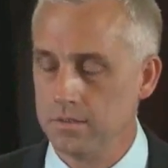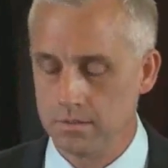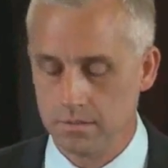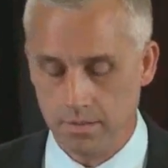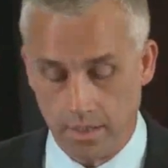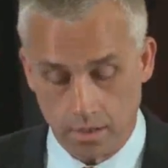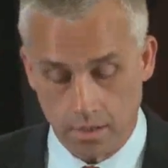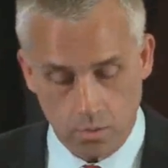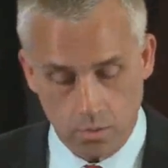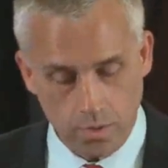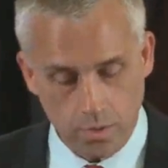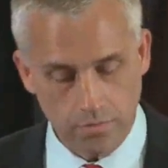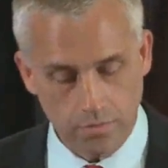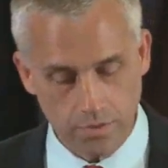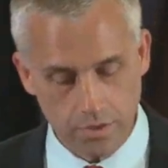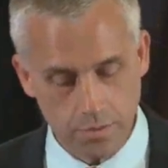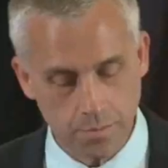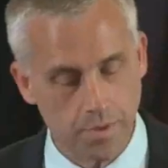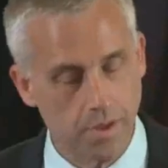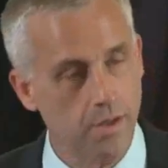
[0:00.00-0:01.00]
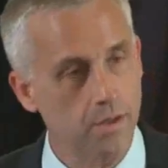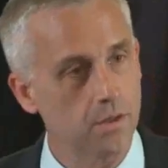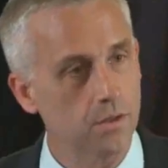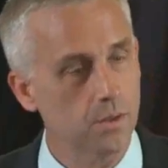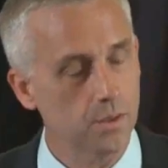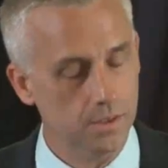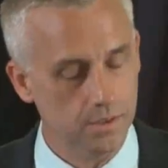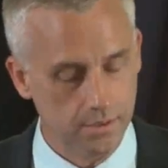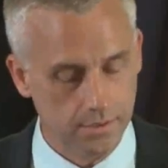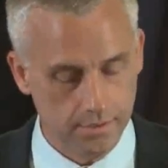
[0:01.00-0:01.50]
How do we respond to
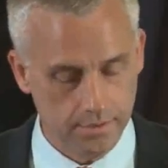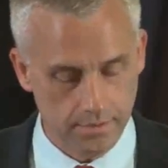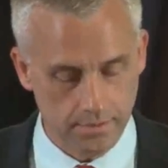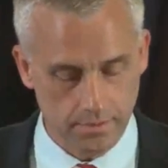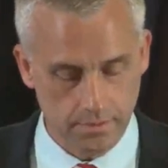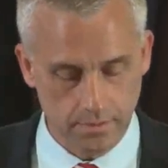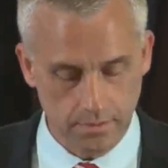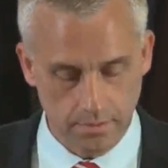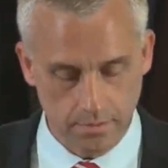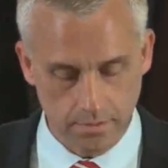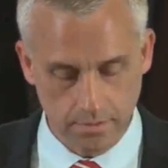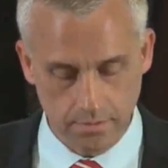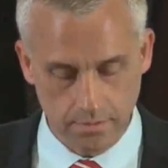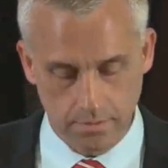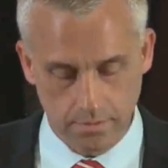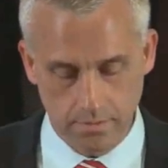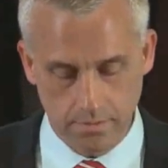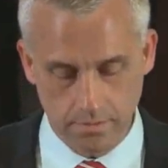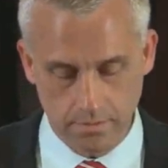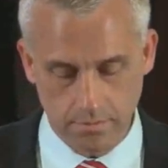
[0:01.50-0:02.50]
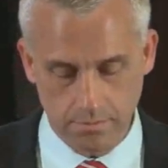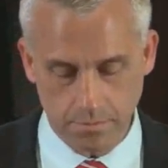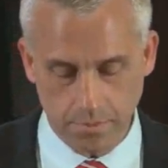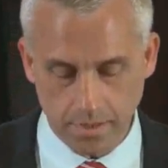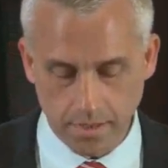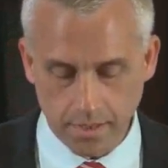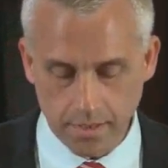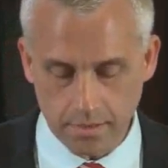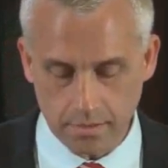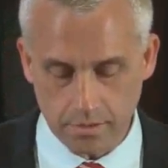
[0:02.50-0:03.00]
it? But
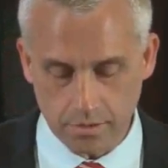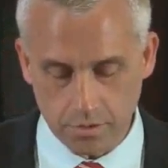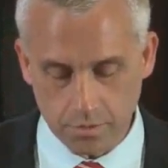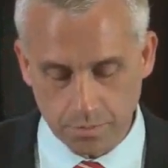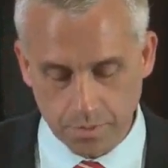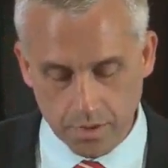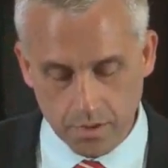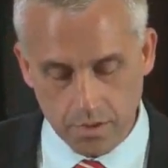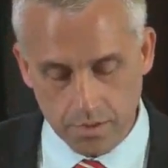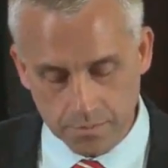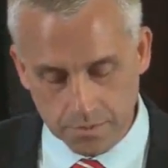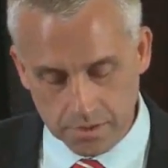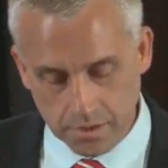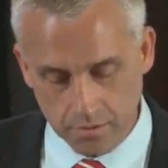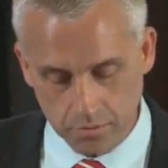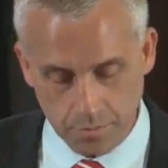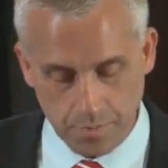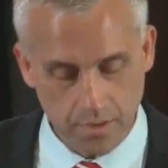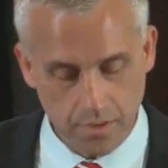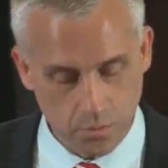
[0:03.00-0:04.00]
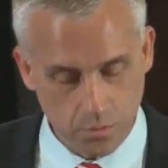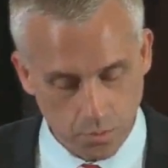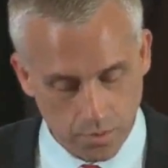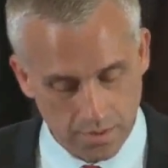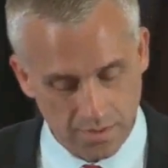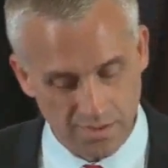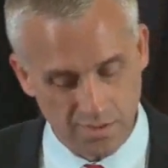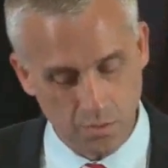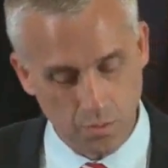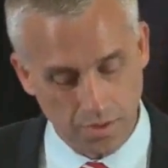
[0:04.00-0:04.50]
again, the Spirit Himself bears
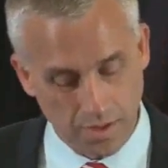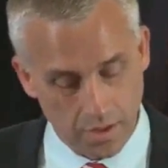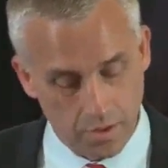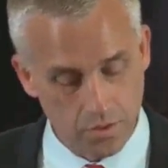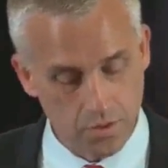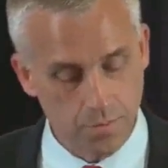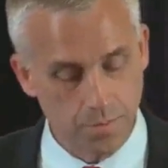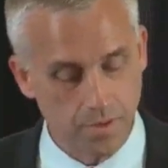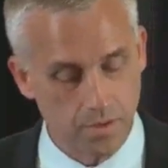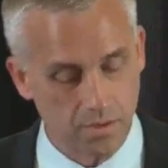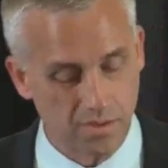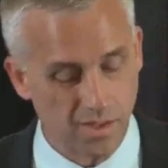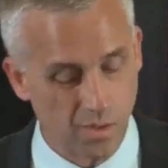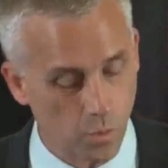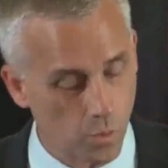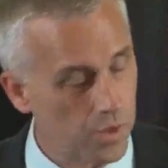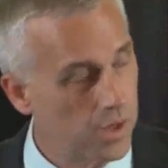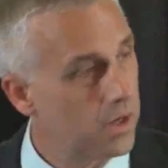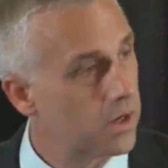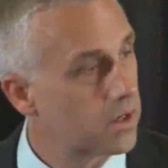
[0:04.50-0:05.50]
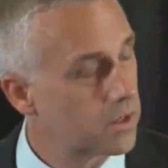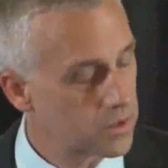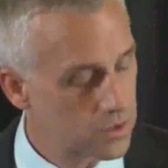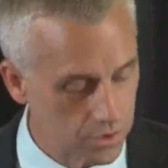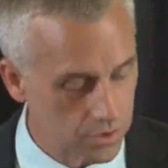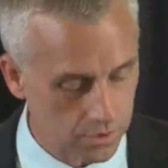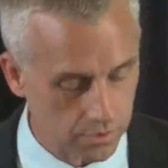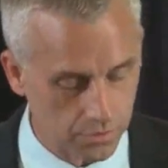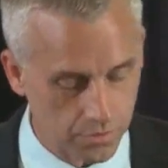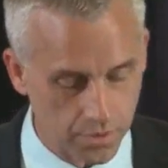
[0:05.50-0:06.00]
witness with our spirit that we are
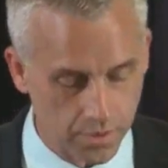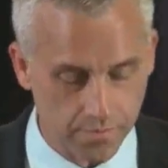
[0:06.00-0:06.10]
children